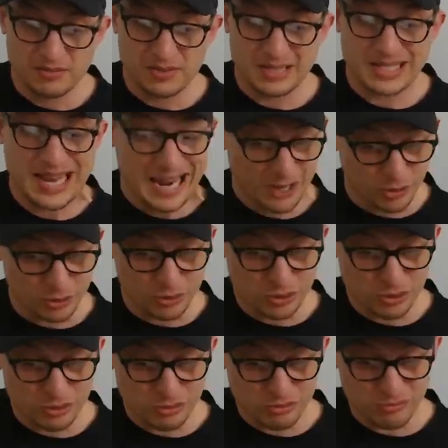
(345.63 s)

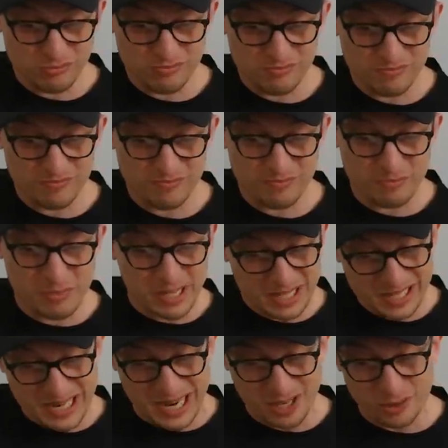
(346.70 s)
Tackles, missed
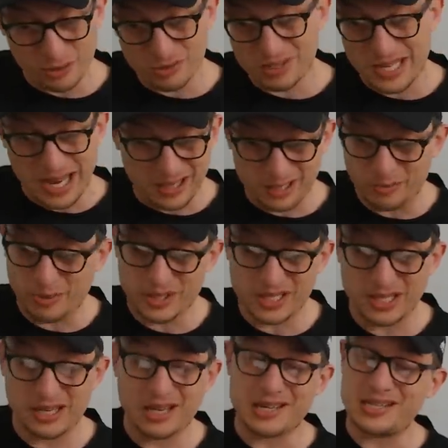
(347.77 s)
tackles, tackling
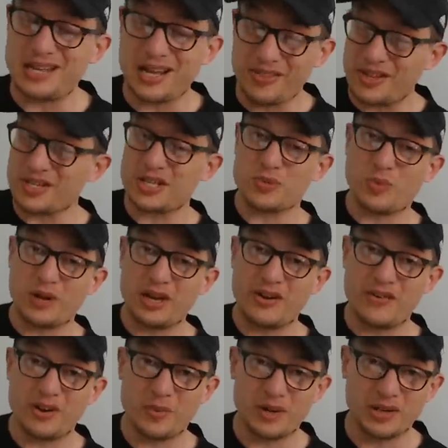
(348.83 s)
percentage. Now, this is one
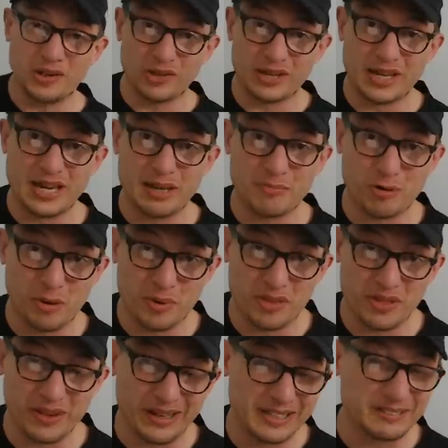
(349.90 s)
area we look at and probably
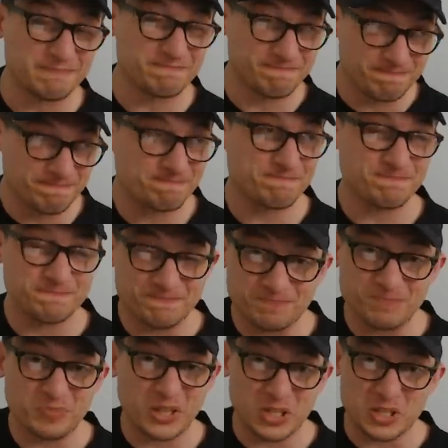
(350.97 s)
think,
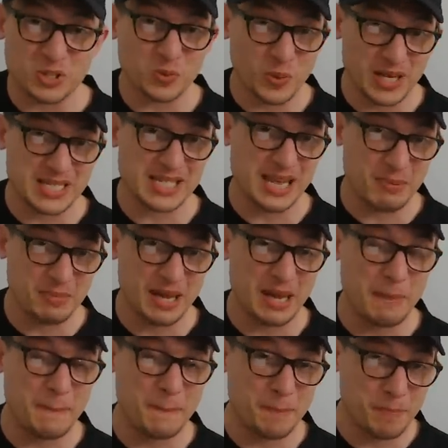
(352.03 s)
this is where Sam
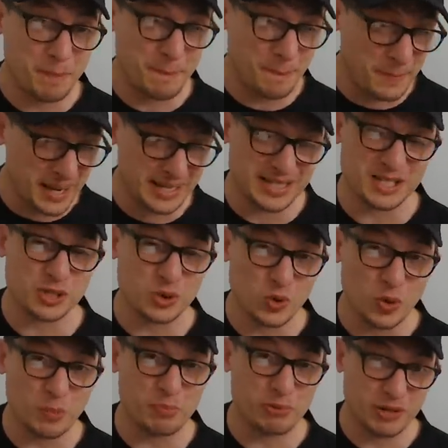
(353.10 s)
Kane better score
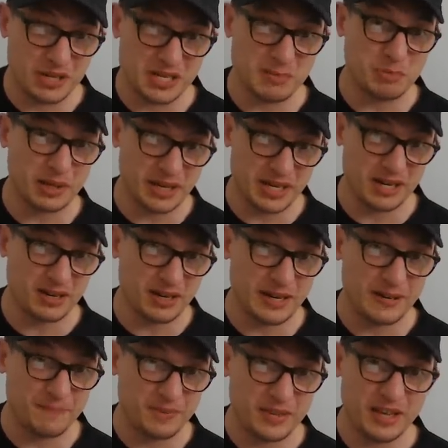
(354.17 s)
pretty bloody high.
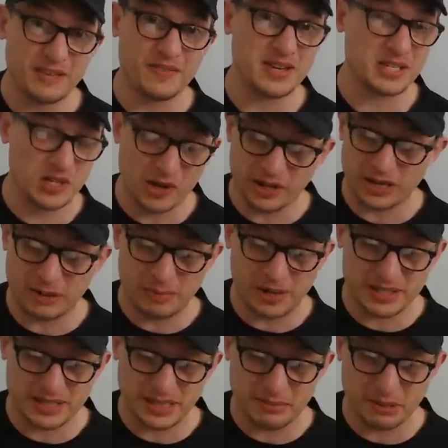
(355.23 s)
If he's not going to be a
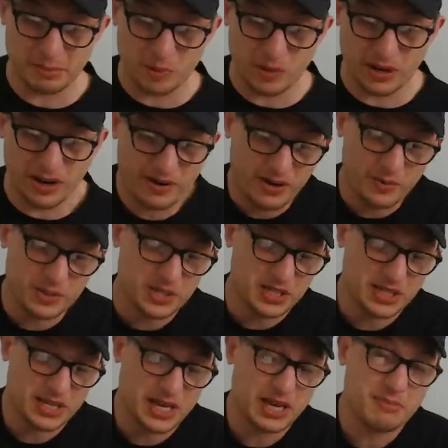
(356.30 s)
dynamic ball carrier, which is,
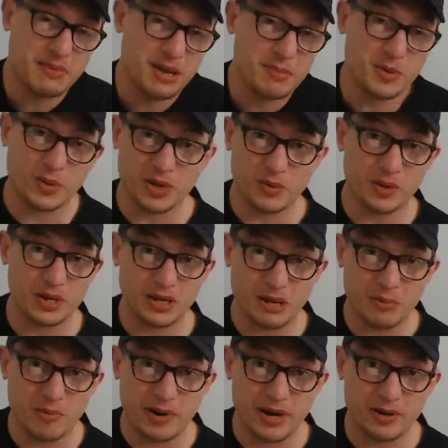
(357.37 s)
again, maybe what you want your
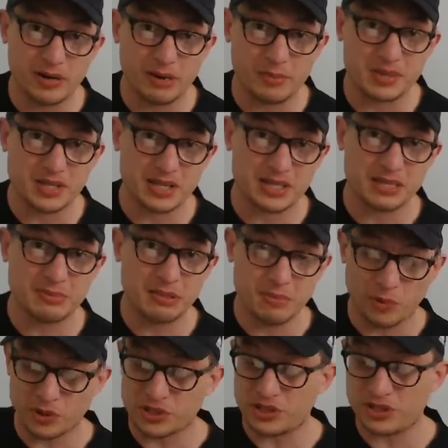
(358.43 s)
number 8 and number 6 to be
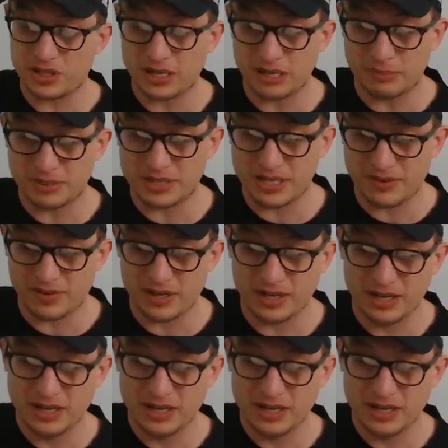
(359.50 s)
more so than your number 7,